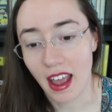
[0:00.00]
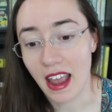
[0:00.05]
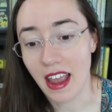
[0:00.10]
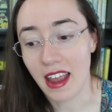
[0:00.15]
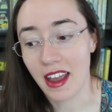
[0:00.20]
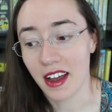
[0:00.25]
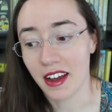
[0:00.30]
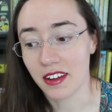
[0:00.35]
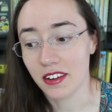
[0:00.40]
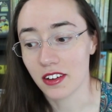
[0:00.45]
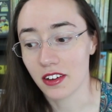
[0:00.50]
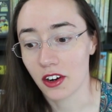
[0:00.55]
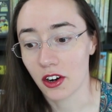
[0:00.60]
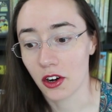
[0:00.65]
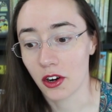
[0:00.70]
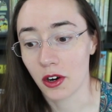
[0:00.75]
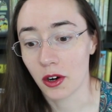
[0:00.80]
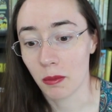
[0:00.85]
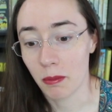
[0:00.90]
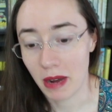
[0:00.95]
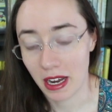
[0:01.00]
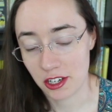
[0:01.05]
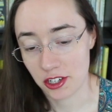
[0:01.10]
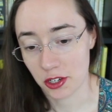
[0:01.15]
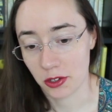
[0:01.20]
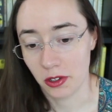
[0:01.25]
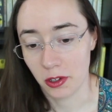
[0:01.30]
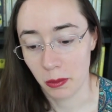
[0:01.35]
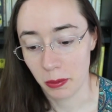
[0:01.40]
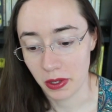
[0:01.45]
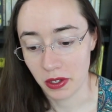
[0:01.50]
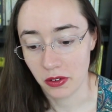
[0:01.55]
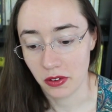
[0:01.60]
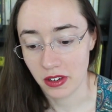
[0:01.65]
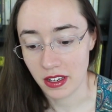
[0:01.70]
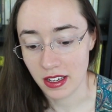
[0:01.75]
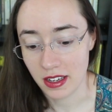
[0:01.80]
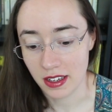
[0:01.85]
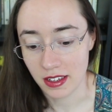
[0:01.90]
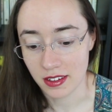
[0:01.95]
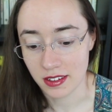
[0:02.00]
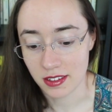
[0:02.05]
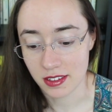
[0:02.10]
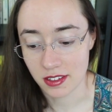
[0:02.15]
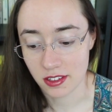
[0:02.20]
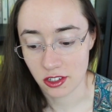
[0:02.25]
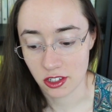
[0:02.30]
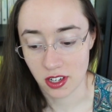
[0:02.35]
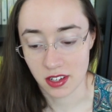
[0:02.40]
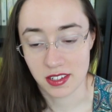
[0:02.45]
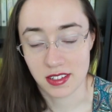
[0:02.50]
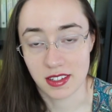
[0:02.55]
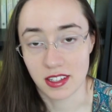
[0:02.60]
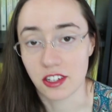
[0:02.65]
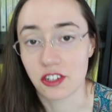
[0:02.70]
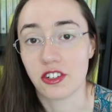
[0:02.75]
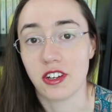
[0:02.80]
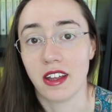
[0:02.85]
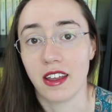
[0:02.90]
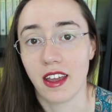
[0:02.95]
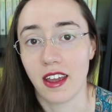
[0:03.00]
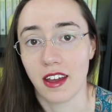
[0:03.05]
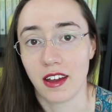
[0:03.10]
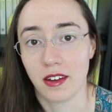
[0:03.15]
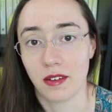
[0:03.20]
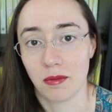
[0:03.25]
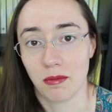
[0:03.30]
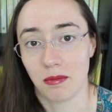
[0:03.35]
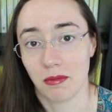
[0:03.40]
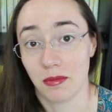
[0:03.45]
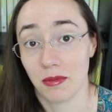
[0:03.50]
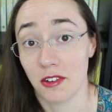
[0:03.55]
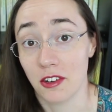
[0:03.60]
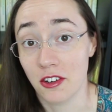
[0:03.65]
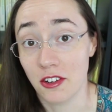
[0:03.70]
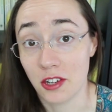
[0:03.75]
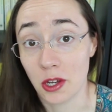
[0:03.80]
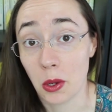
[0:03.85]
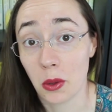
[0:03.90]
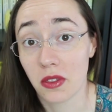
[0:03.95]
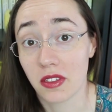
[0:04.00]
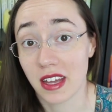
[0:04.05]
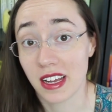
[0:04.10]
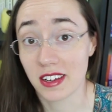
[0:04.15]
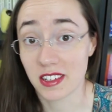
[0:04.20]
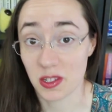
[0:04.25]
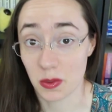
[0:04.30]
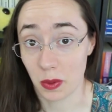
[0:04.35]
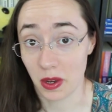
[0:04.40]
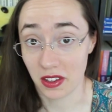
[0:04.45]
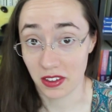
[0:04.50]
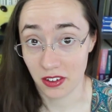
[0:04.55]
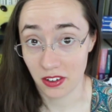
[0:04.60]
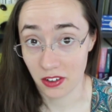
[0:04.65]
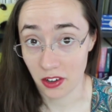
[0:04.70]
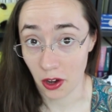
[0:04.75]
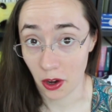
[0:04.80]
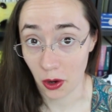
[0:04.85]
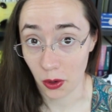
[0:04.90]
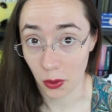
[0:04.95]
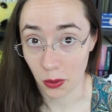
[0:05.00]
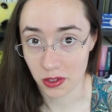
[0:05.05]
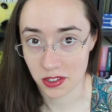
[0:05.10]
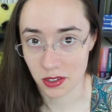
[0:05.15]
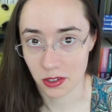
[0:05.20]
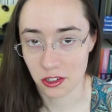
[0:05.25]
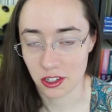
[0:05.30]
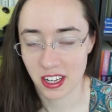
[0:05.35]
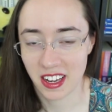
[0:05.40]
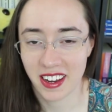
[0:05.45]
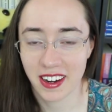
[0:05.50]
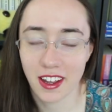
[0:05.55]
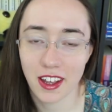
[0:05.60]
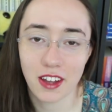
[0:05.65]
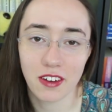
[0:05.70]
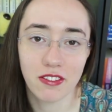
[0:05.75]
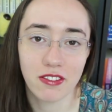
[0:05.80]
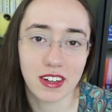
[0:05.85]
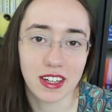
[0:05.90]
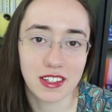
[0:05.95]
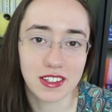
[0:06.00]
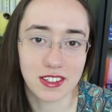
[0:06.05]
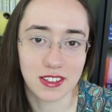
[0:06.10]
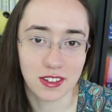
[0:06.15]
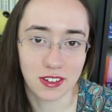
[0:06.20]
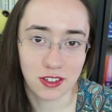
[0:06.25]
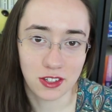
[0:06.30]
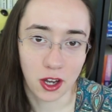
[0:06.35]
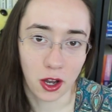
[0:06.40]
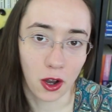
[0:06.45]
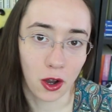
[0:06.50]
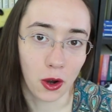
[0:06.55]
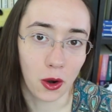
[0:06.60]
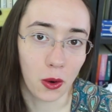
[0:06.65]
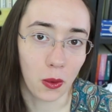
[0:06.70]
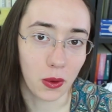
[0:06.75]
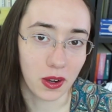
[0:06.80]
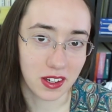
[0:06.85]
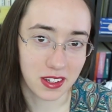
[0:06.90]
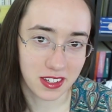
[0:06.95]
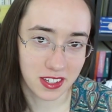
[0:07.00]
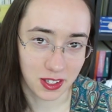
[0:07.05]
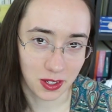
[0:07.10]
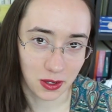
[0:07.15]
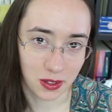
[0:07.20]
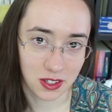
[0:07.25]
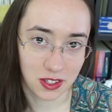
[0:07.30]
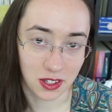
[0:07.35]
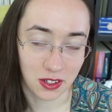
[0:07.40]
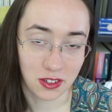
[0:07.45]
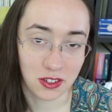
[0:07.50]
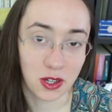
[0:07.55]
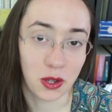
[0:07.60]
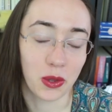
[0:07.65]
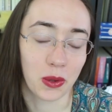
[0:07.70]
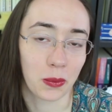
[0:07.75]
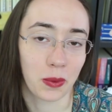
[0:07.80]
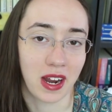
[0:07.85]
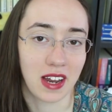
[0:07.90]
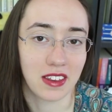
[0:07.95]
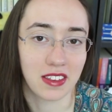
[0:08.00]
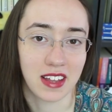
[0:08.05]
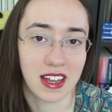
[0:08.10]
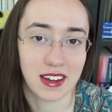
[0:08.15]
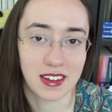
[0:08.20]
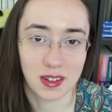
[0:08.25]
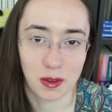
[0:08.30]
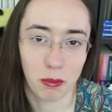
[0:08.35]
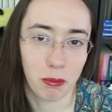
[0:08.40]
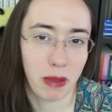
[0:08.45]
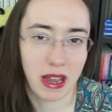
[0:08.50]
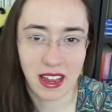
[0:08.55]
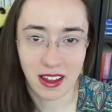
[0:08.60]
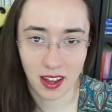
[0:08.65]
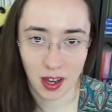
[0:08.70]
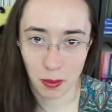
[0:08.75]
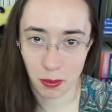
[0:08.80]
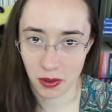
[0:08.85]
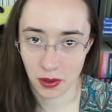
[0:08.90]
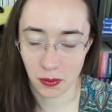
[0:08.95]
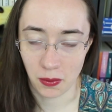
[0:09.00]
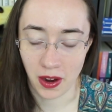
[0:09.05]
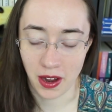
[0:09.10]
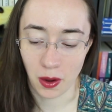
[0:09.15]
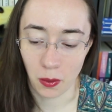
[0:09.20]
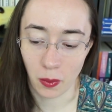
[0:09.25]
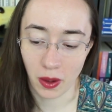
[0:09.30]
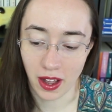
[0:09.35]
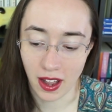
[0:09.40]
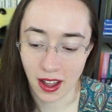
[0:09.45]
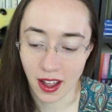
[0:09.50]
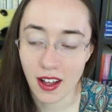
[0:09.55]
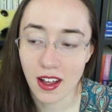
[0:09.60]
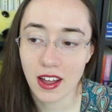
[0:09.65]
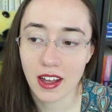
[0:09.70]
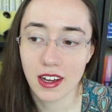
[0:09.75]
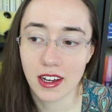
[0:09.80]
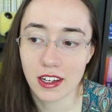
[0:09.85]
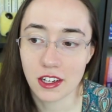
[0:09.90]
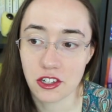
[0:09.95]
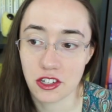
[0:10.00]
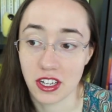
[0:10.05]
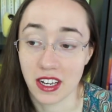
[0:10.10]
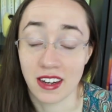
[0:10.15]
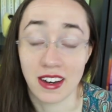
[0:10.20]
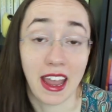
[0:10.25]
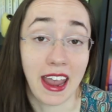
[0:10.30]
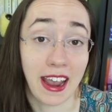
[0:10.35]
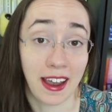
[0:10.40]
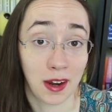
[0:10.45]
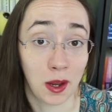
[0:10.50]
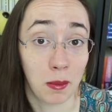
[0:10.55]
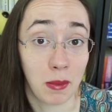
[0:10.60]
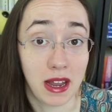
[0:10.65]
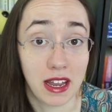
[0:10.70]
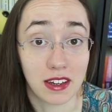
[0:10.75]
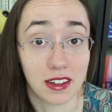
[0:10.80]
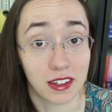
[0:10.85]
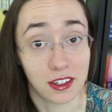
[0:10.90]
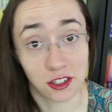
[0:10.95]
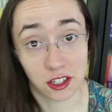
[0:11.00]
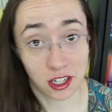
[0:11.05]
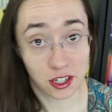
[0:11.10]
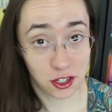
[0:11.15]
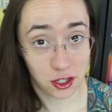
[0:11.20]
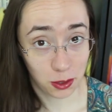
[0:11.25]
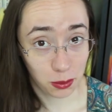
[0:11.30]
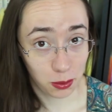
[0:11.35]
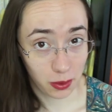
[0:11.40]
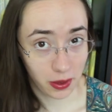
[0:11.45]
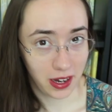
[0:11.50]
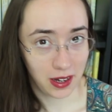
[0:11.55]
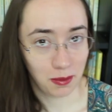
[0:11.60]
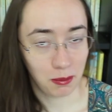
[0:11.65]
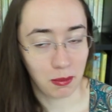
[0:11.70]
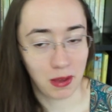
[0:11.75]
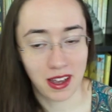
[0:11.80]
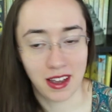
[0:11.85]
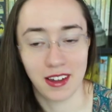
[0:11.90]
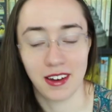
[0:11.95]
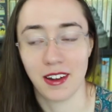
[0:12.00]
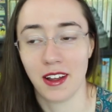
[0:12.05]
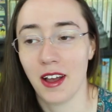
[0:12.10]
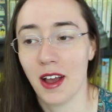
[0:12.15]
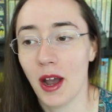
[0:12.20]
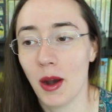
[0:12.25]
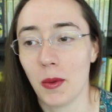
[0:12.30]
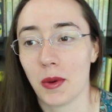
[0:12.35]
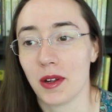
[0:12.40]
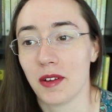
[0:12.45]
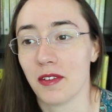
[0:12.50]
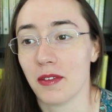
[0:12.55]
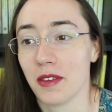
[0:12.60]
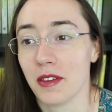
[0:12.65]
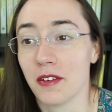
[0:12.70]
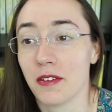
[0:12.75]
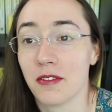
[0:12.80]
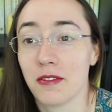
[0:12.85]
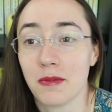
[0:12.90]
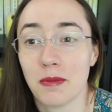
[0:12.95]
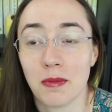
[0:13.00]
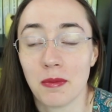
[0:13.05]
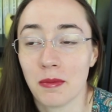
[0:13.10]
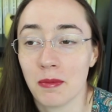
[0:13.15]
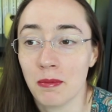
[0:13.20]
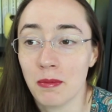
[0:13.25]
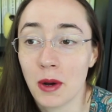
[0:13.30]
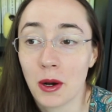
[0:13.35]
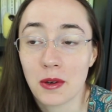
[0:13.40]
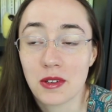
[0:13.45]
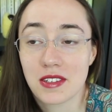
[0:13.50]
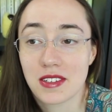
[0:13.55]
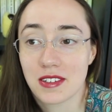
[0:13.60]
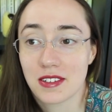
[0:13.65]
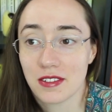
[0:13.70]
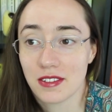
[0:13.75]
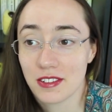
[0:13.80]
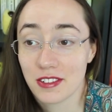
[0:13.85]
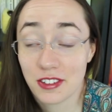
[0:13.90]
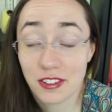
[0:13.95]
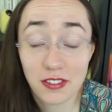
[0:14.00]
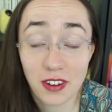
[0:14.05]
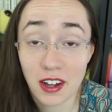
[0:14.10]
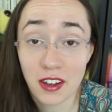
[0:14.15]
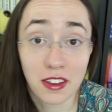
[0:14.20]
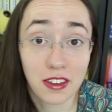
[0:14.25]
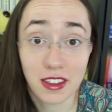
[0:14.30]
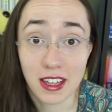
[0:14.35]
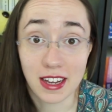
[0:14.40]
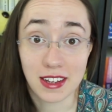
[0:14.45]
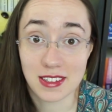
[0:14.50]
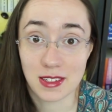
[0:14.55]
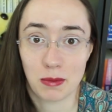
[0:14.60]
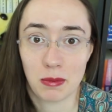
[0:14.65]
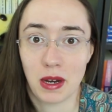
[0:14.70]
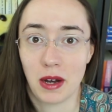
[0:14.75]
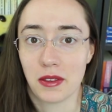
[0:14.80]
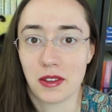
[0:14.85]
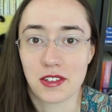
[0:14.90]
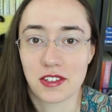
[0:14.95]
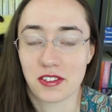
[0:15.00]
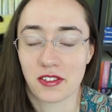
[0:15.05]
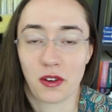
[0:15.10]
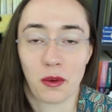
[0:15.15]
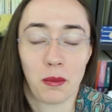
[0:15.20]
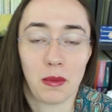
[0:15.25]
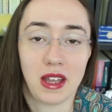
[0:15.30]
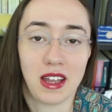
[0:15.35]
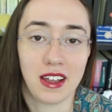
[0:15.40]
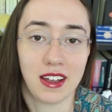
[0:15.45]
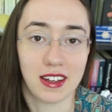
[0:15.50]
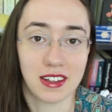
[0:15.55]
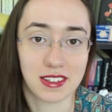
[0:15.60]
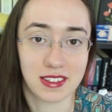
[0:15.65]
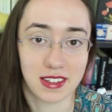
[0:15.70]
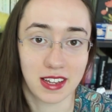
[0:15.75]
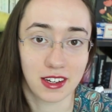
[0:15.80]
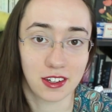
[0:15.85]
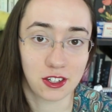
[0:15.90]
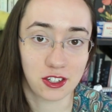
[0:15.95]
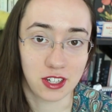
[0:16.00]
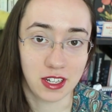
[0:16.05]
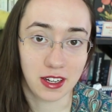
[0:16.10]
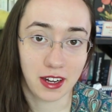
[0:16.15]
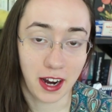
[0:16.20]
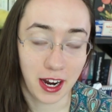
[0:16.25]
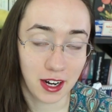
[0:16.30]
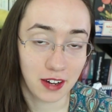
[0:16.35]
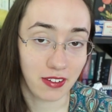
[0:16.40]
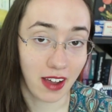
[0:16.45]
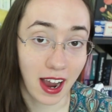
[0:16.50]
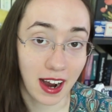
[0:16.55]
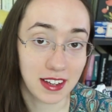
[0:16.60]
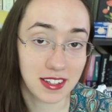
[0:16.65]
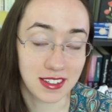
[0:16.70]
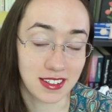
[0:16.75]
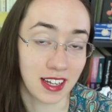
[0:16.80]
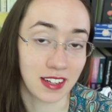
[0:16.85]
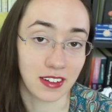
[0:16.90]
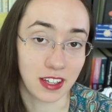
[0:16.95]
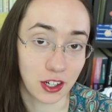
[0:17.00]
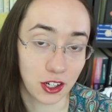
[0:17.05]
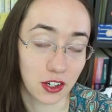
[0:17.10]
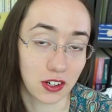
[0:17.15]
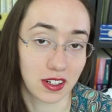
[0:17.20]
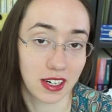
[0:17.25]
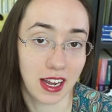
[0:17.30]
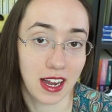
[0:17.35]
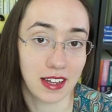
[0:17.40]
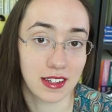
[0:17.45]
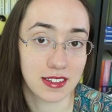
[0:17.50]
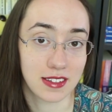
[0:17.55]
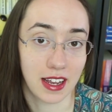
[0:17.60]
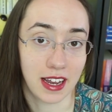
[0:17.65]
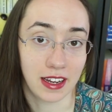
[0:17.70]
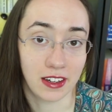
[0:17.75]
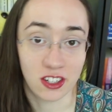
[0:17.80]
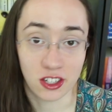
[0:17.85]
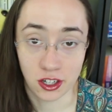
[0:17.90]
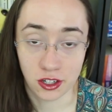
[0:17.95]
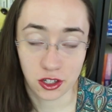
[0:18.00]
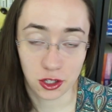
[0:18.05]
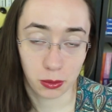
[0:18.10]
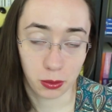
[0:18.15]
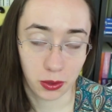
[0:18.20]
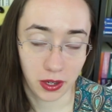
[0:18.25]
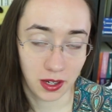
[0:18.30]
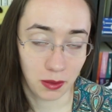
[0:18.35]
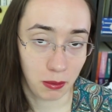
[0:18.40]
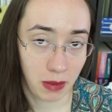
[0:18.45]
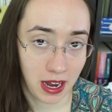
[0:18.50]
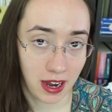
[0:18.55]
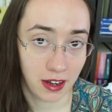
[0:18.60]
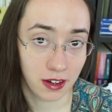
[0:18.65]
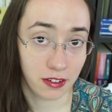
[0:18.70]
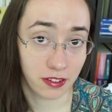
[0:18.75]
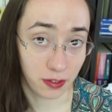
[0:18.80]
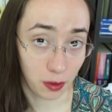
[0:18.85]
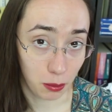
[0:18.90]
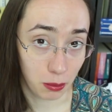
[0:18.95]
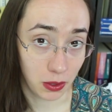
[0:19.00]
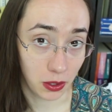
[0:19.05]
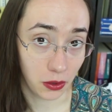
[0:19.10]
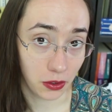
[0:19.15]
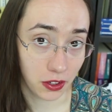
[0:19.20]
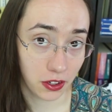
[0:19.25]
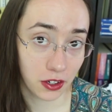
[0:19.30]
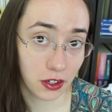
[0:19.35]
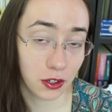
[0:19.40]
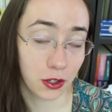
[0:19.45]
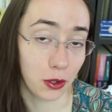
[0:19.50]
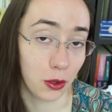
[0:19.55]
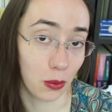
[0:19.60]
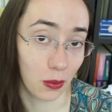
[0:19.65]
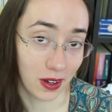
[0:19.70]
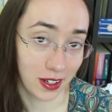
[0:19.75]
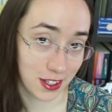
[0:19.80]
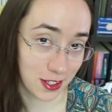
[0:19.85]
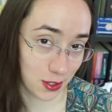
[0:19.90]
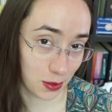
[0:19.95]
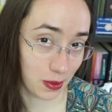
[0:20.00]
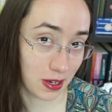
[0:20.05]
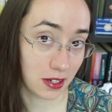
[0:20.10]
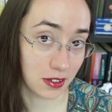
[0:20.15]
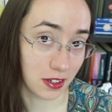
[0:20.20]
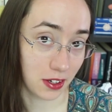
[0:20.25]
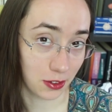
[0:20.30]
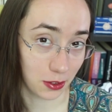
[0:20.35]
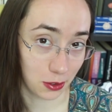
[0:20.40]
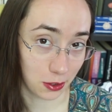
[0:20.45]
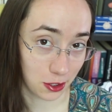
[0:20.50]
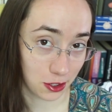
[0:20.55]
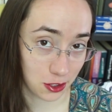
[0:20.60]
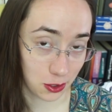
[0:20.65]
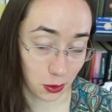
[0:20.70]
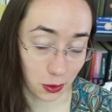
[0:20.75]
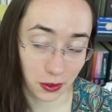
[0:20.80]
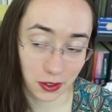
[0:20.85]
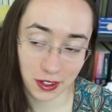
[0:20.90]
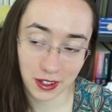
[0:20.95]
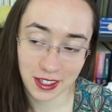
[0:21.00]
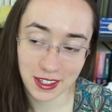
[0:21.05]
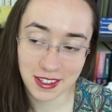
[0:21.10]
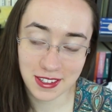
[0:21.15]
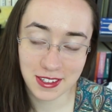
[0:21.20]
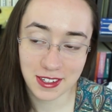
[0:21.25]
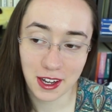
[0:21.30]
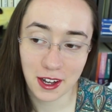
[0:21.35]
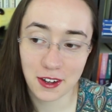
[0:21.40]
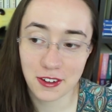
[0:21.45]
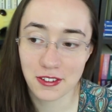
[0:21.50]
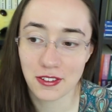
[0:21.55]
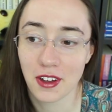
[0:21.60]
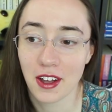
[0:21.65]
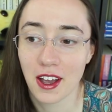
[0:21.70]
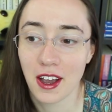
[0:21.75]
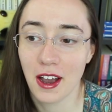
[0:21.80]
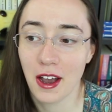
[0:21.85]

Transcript: and her magical ability is just that she can do things with dough. So she can convince dough to, to do the right thing, to bake up the right way. She can animate gingerbread men, one of the most fun things about this for me is that she kind of accidentally creates a gingerbread man familiar who rides around on her shoulder and stuff.